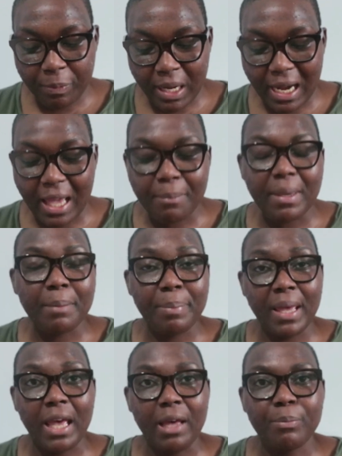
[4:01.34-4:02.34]
claiming
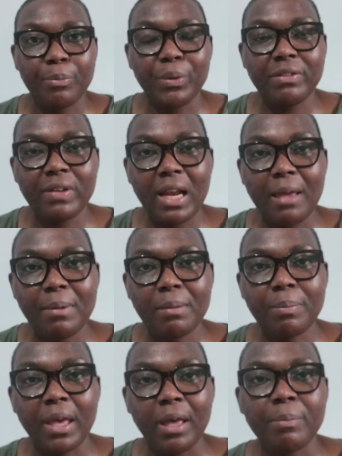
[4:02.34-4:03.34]
PIP,
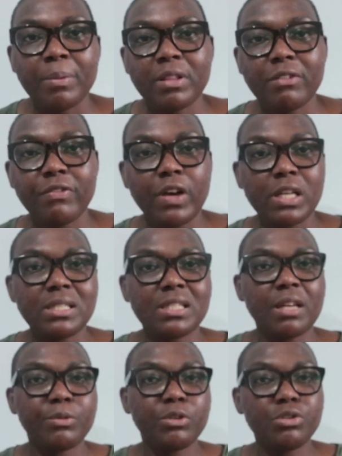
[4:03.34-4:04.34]
the first
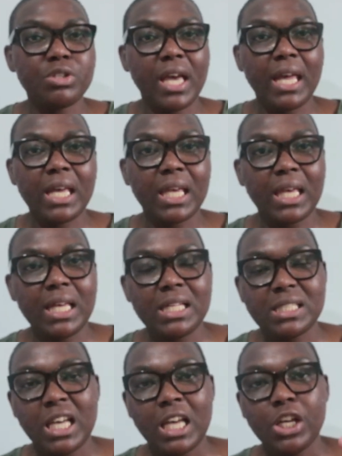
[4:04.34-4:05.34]
step you take
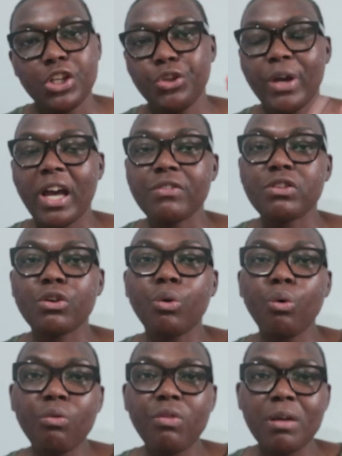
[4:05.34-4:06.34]
is you have to
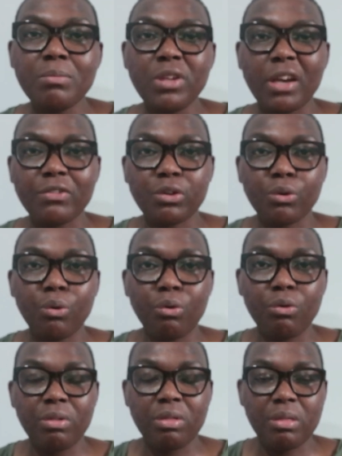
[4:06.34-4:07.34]
call them
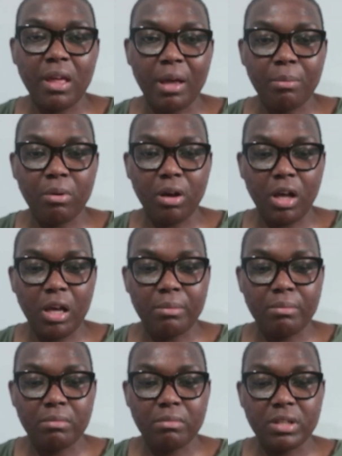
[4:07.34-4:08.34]
the
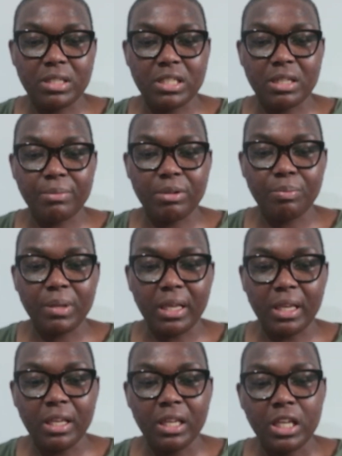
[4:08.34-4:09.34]

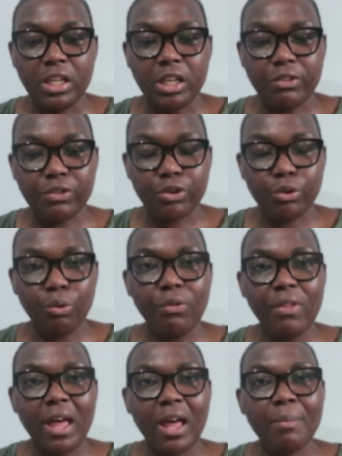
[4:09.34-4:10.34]
DWP. You have to call
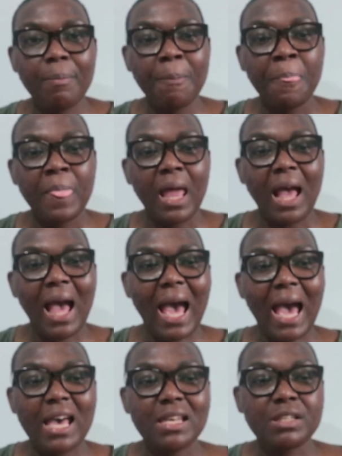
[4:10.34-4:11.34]
them
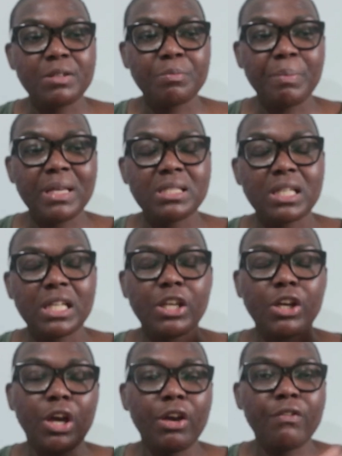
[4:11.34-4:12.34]
and basically
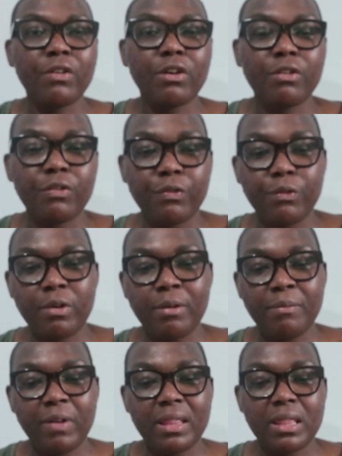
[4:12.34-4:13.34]
go over
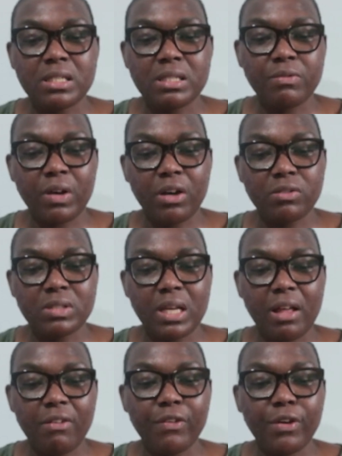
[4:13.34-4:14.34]
via
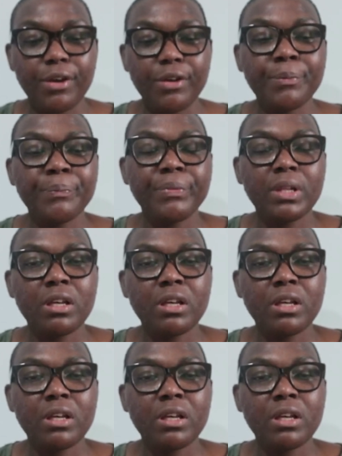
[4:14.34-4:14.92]
telephone